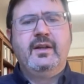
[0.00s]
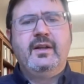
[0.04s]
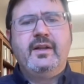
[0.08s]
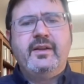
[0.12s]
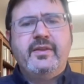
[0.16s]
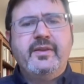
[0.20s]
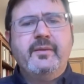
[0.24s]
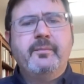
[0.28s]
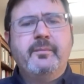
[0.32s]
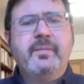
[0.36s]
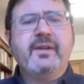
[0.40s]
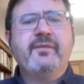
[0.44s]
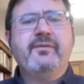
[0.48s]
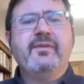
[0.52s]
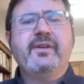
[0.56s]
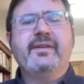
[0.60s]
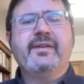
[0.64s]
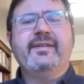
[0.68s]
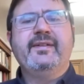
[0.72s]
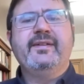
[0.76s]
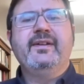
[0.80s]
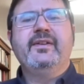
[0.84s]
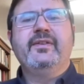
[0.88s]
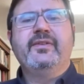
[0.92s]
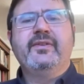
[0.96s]
the
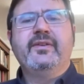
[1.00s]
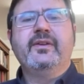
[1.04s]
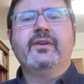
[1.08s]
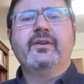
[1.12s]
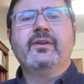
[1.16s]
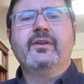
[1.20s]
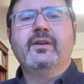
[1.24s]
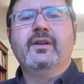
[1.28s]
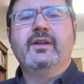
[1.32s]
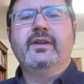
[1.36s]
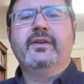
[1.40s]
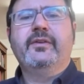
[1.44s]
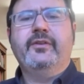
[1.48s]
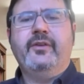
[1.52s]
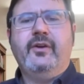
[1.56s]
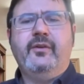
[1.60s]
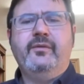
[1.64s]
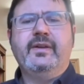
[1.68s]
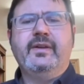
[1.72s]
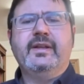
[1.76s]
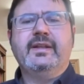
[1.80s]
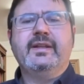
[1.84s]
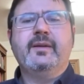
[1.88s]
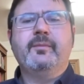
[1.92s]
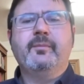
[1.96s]
previously singular
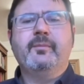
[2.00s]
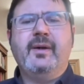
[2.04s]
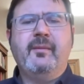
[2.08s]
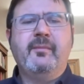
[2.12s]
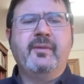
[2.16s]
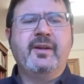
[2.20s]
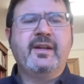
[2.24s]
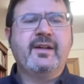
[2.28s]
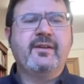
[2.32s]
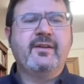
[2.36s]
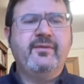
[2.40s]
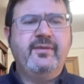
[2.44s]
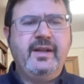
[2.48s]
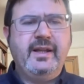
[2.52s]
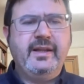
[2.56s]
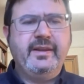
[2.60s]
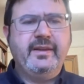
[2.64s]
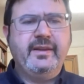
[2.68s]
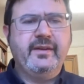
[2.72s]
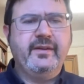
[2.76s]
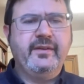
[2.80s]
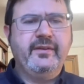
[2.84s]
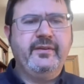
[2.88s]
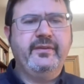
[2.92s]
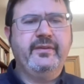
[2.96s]
Soviet Republic of
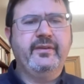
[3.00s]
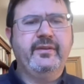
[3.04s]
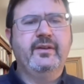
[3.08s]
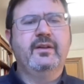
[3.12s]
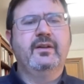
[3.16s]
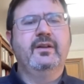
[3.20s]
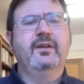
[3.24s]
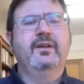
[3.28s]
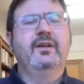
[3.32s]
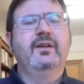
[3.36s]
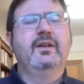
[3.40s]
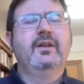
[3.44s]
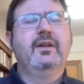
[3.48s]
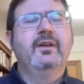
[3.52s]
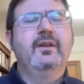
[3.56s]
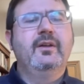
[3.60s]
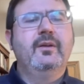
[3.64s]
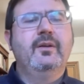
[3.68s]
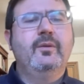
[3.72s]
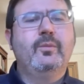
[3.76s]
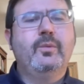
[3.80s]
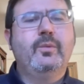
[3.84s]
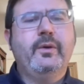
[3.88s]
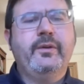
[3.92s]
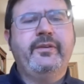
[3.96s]
Letters
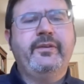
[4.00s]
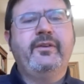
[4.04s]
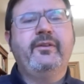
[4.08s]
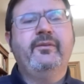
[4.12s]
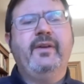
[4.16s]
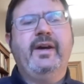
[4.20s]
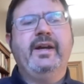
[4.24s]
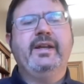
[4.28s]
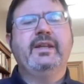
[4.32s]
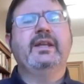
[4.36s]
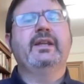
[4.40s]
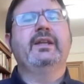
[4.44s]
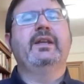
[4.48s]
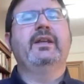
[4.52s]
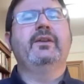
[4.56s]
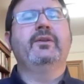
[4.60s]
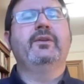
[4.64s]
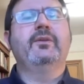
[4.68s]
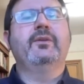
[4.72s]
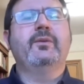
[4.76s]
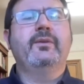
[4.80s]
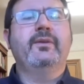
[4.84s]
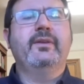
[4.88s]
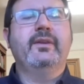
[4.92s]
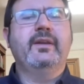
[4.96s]
was divided
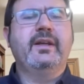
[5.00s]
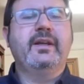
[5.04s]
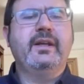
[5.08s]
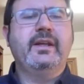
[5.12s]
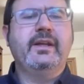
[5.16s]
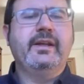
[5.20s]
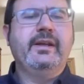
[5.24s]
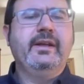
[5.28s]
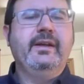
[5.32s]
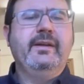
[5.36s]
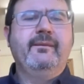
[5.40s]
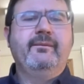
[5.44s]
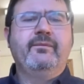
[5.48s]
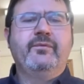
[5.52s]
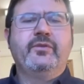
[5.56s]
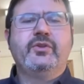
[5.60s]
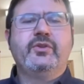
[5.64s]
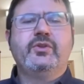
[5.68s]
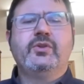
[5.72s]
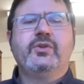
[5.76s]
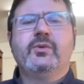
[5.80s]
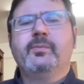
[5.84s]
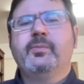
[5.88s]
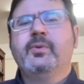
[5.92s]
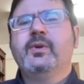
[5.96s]
into three
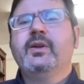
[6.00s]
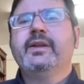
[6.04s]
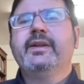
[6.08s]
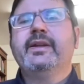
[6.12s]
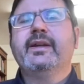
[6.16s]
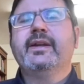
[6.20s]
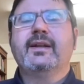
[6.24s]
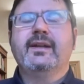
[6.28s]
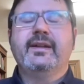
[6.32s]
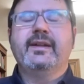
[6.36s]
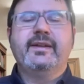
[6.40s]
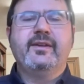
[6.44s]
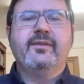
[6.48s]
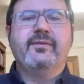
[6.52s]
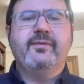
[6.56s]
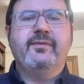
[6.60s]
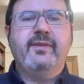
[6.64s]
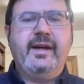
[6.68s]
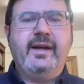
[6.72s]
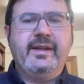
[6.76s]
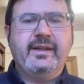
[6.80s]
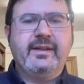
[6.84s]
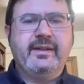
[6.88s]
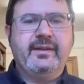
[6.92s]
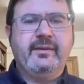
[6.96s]
geopolitically
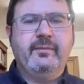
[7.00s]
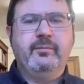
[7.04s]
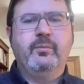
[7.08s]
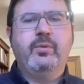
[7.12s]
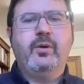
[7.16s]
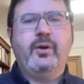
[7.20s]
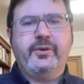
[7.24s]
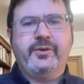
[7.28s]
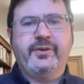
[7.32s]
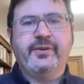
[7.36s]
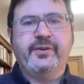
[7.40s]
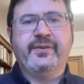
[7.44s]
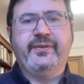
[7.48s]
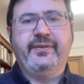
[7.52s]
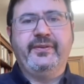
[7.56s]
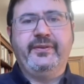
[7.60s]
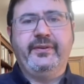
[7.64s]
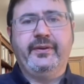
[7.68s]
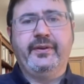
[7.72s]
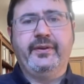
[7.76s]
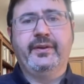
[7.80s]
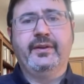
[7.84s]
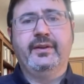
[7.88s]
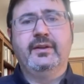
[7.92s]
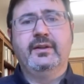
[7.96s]
defined
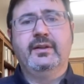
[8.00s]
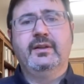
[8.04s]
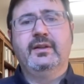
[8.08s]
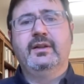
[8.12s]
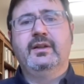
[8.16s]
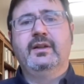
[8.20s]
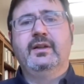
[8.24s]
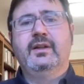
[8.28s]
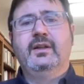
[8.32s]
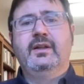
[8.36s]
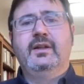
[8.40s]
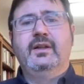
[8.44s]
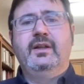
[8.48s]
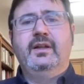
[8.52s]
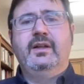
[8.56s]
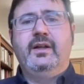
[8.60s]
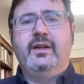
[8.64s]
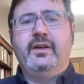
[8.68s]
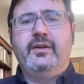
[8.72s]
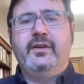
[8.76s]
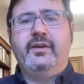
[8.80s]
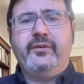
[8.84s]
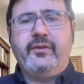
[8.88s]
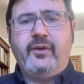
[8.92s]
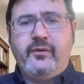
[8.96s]
bodies:
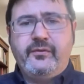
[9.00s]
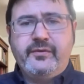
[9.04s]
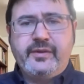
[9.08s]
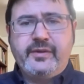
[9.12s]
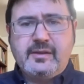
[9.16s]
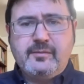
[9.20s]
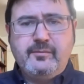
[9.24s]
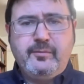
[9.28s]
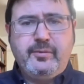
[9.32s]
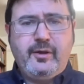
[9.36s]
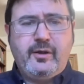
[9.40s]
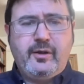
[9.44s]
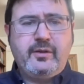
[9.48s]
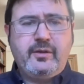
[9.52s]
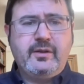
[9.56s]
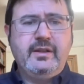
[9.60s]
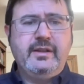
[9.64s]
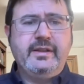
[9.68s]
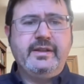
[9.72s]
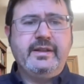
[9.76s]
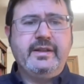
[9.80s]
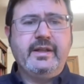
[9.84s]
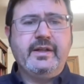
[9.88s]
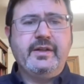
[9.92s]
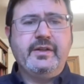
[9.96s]
a Soviet bloc
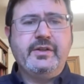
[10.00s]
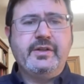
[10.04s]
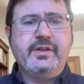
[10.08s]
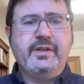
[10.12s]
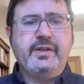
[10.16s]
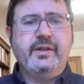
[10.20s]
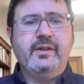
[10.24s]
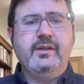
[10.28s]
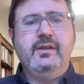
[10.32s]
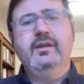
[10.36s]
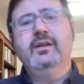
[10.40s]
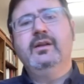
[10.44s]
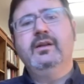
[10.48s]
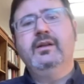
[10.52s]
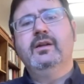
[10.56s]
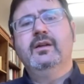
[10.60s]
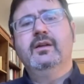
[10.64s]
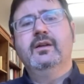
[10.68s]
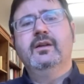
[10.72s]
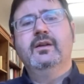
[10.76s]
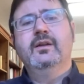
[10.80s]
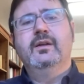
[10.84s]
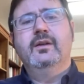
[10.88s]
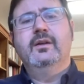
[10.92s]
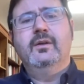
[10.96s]
literature,
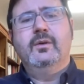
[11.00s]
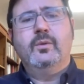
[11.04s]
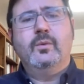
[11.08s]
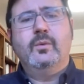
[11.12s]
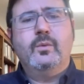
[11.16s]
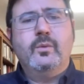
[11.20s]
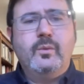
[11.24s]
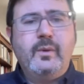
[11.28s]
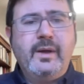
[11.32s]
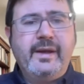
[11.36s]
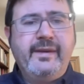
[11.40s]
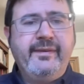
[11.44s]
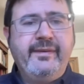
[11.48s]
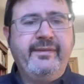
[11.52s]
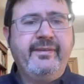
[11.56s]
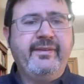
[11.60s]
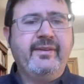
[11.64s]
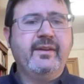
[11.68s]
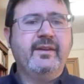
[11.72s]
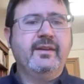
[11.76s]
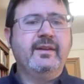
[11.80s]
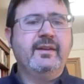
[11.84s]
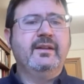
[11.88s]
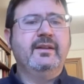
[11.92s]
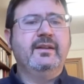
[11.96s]

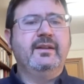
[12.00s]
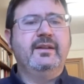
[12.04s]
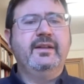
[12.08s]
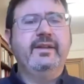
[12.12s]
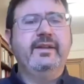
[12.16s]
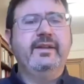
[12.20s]
Soviet-Western